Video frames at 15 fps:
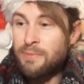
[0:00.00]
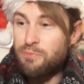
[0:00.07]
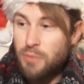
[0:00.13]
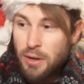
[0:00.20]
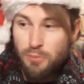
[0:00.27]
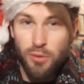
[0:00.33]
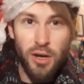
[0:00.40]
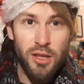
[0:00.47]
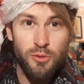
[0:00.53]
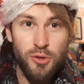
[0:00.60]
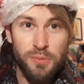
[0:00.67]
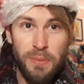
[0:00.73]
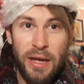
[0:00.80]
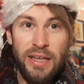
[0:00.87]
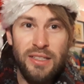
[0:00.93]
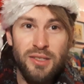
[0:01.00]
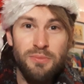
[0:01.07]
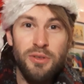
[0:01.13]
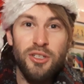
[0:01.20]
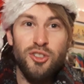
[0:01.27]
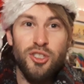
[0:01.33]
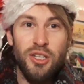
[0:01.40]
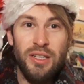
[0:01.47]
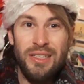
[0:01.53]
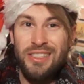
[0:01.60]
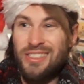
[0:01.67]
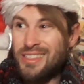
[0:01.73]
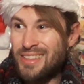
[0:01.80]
My brother was paid to be a journalist.